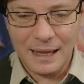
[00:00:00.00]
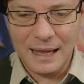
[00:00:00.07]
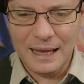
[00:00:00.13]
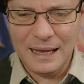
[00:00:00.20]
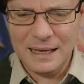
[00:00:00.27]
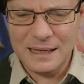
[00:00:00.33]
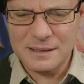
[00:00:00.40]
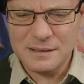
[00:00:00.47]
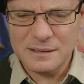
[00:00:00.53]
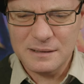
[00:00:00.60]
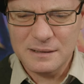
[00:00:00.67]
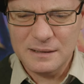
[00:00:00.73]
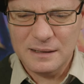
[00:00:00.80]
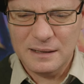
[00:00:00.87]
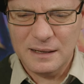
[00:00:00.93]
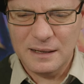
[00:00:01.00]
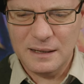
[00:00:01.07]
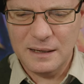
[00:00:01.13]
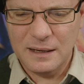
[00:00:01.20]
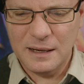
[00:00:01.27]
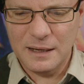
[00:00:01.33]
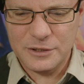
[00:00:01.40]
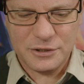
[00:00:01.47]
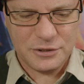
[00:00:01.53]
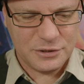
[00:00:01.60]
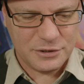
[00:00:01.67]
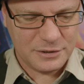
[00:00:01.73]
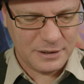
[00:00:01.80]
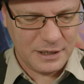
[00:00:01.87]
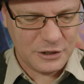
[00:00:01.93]
and
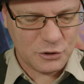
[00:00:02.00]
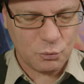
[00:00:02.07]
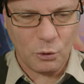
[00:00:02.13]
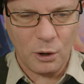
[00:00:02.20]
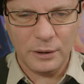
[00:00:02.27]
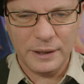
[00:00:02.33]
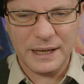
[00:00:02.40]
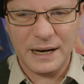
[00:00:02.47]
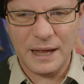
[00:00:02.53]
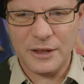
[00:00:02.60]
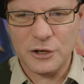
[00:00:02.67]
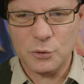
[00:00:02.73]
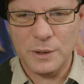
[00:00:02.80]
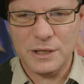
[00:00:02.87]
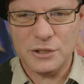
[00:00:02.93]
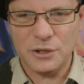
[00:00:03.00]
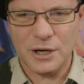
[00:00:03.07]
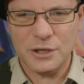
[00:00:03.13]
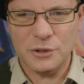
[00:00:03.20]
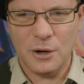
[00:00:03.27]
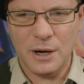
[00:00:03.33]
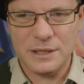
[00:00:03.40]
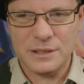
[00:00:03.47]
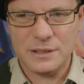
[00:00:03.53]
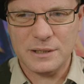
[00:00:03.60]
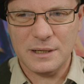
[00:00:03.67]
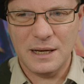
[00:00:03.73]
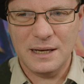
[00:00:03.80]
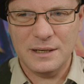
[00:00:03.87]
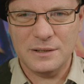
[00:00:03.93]
it's it's rolling another 20 sided
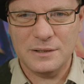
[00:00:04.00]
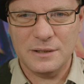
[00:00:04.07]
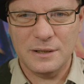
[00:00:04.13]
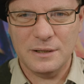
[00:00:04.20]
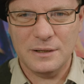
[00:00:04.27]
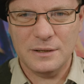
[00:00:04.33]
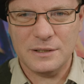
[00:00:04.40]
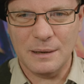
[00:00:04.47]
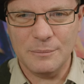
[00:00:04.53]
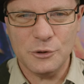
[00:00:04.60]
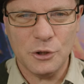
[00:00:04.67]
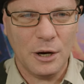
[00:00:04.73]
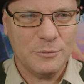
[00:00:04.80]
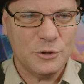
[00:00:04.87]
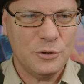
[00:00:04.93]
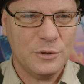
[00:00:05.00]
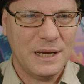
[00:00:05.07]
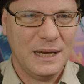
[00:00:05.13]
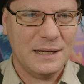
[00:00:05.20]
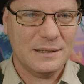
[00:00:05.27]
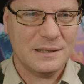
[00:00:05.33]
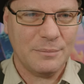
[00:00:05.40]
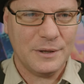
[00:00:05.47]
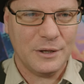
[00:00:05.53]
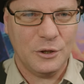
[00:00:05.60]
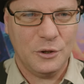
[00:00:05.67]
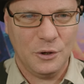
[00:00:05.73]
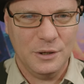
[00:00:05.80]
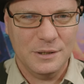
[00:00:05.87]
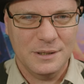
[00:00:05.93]
dice and sometimes you get
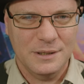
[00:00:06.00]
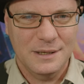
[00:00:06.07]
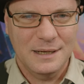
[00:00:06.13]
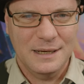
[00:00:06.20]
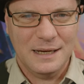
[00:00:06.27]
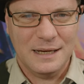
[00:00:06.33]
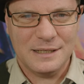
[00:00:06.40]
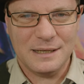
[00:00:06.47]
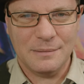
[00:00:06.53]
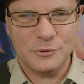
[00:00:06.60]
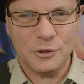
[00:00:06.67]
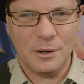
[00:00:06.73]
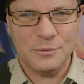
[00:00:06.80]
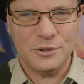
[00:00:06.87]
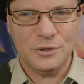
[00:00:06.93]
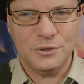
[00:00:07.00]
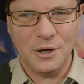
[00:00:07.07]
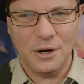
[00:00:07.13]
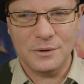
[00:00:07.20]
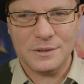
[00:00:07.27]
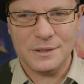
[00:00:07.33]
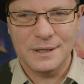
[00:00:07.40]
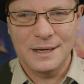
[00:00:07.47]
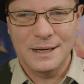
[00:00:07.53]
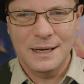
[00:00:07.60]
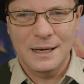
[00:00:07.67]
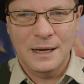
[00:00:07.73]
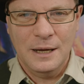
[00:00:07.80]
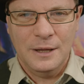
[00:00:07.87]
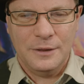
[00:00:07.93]
something good and sometimes you don't
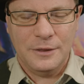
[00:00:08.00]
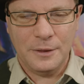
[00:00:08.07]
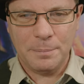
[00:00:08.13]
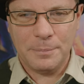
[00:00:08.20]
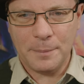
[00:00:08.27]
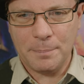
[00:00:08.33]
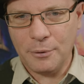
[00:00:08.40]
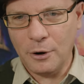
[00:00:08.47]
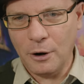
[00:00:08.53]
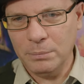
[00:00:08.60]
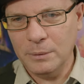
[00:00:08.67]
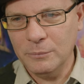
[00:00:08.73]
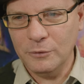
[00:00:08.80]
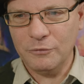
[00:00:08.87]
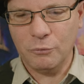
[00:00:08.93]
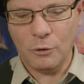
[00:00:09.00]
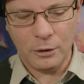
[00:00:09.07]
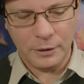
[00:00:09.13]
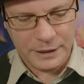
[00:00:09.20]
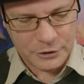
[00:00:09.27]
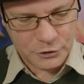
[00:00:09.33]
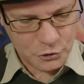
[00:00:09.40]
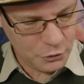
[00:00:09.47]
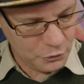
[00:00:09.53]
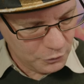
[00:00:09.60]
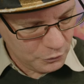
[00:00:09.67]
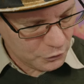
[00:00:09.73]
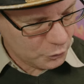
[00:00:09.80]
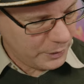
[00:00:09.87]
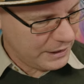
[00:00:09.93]
the, the problem with rolling
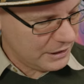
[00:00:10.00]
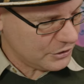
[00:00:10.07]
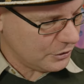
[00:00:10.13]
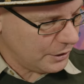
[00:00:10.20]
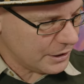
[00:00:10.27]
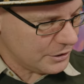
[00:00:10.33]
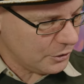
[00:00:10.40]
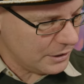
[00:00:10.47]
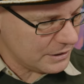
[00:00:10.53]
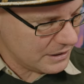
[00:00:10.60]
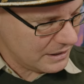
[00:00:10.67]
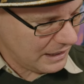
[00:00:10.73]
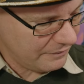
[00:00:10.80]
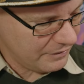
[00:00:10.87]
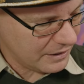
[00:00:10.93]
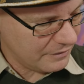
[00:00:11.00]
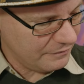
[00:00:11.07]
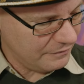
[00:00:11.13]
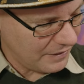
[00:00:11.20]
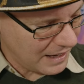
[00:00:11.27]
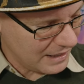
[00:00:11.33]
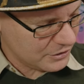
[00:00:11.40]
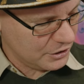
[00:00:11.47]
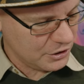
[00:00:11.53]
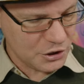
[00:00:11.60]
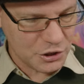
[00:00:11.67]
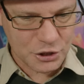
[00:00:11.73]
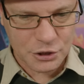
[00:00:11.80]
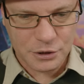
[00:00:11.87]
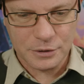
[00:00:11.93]
two 20 sided dice and having
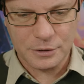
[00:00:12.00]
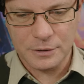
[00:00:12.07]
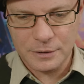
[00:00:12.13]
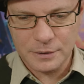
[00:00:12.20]
advantage,